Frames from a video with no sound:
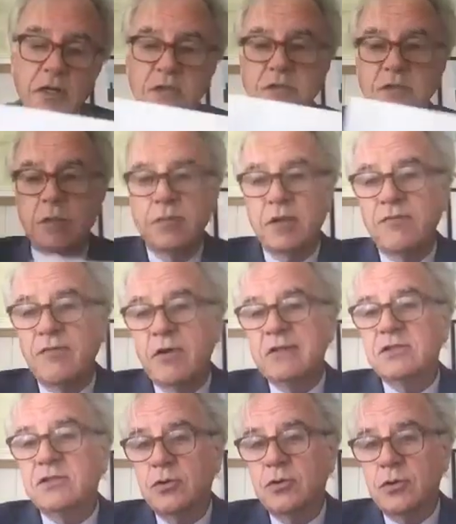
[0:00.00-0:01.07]
hear something very
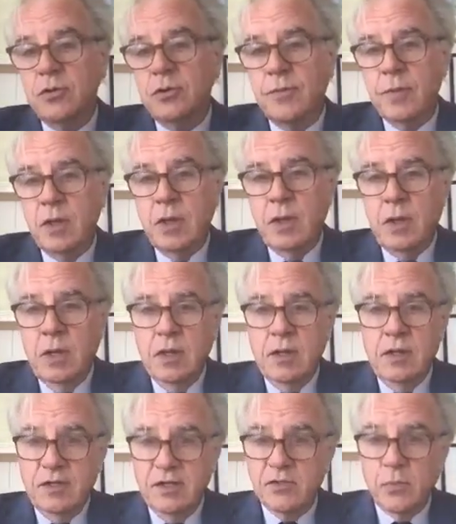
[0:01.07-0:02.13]
soon
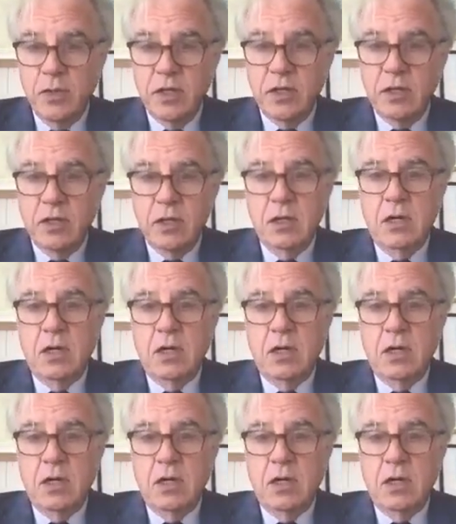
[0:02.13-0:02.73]
this week.